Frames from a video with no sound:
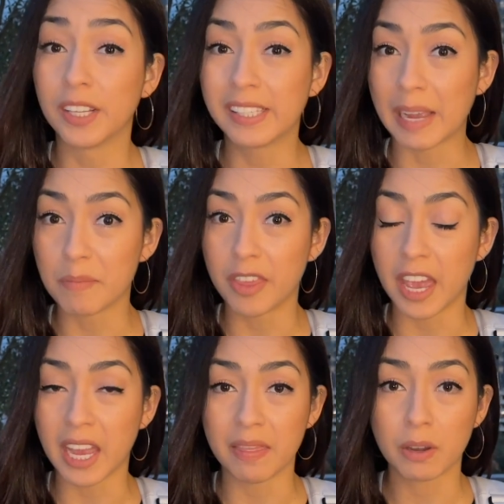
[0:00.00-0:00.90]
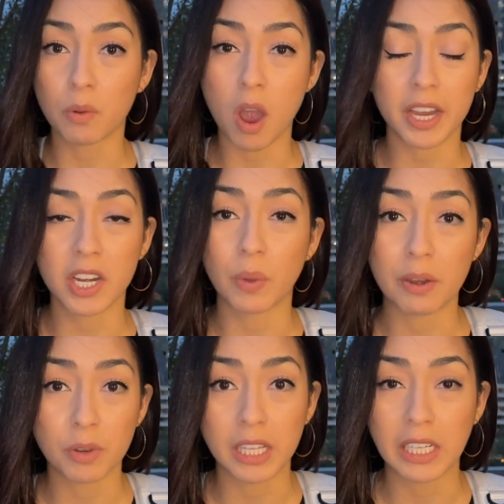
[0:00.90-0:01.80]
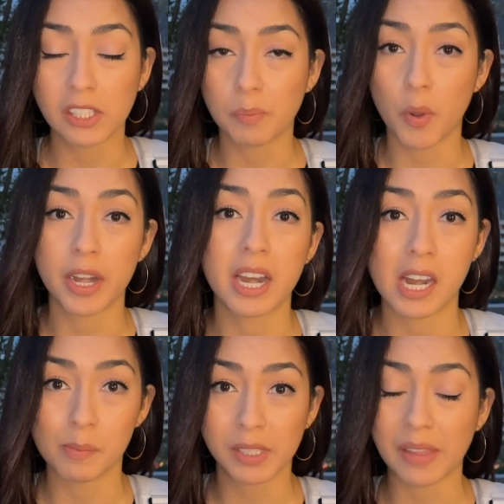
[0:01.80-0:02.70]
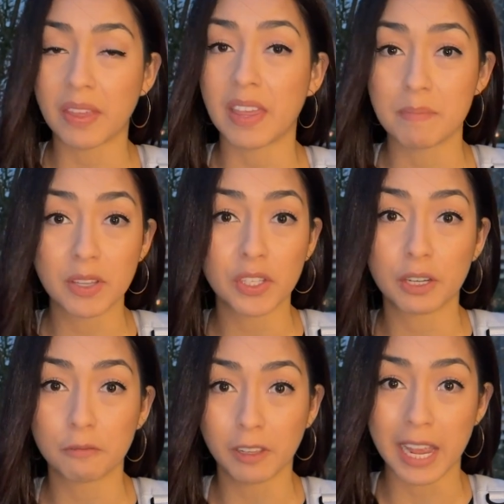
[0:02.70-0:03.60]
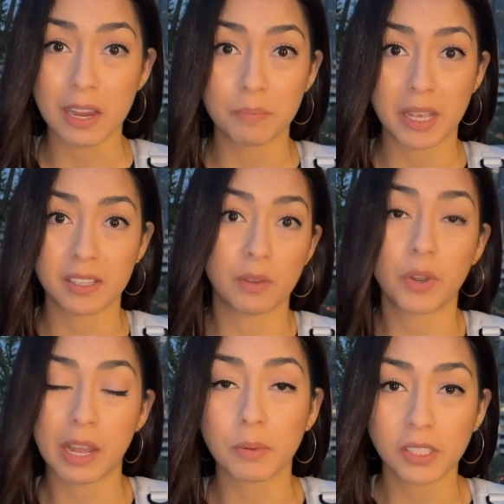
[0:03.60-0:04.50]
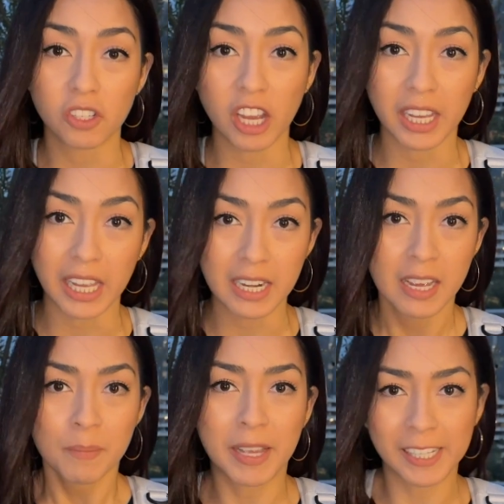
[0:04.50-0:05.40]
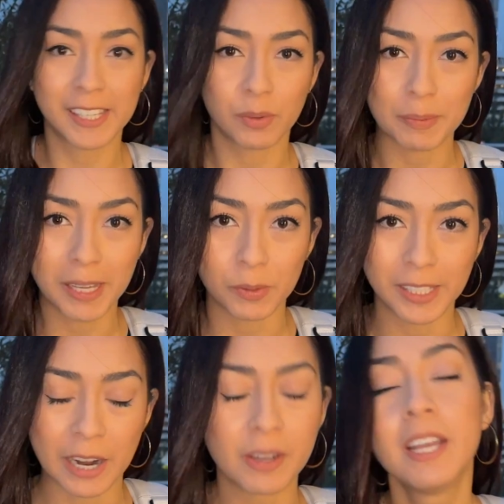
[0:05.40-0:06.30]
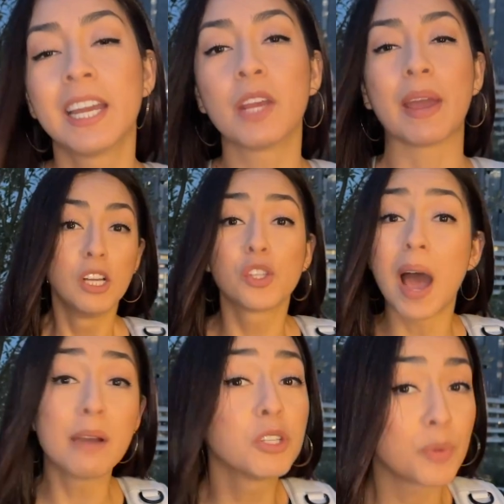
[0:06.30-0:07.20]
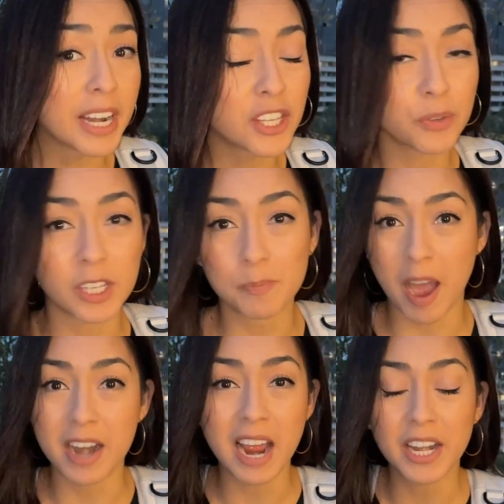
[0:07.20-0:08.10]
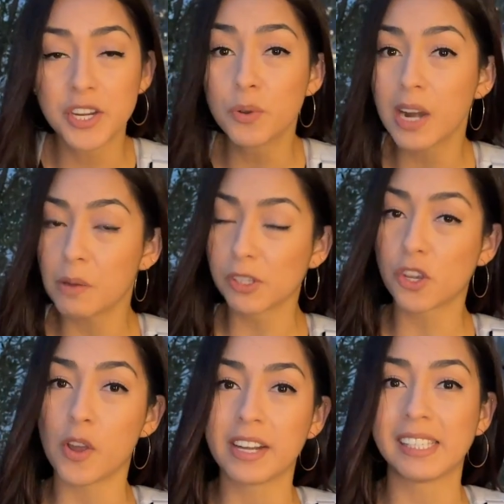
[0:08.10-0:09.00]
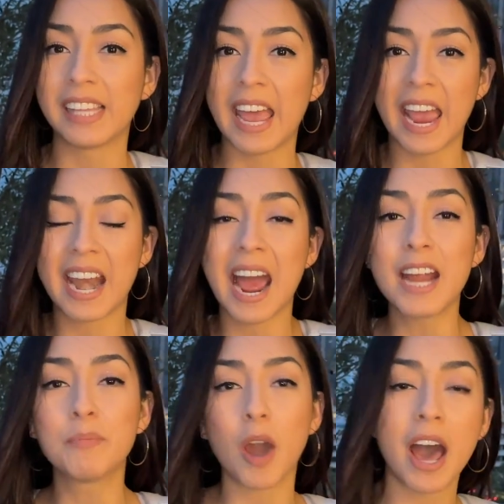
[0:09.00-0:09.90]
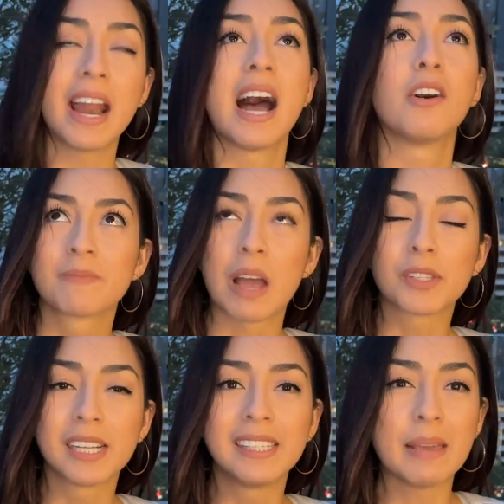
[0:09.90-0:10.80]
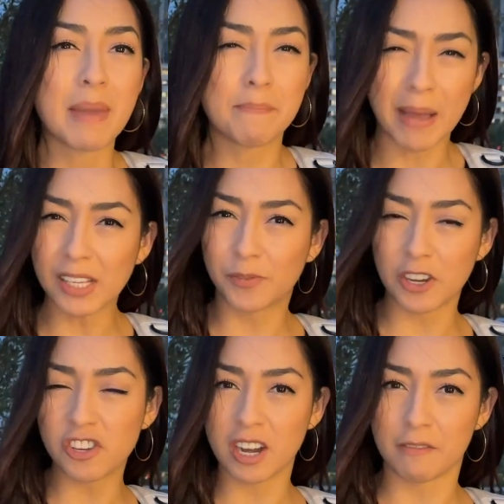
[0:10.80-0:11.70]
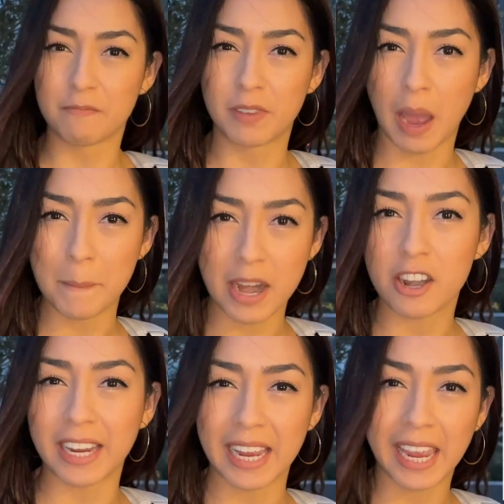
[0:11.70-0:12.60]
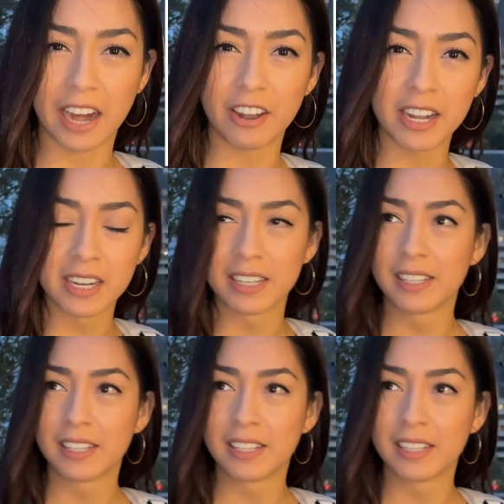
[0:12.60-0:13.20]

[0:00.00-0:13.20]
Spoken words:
the same thing, and they were walking away really disappointed and upset that they missed their flight because they weren't able to check in because their website was down. Anyway, so I was ready to respond. I knew what I was going to say, and I brought out, I was gonna say my best version of American Karen,